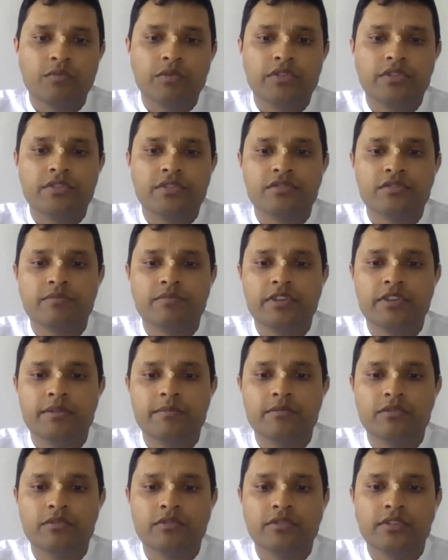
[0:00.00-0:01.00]
with the
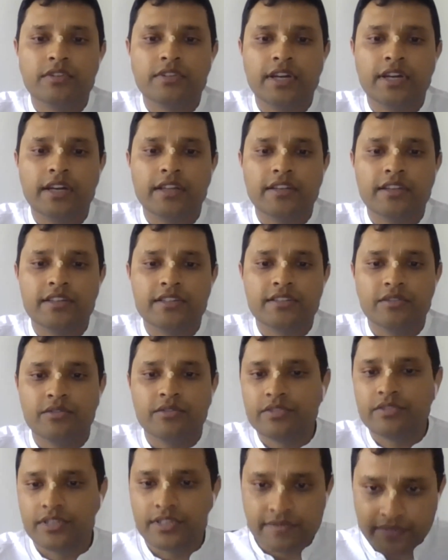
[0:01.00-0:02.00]
Supreme Lord at his
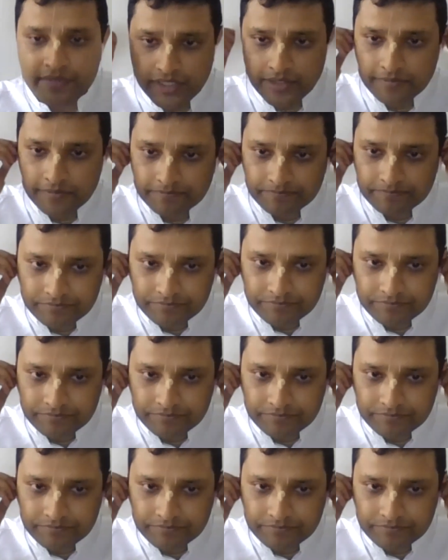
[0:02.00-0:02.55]
lotus feet.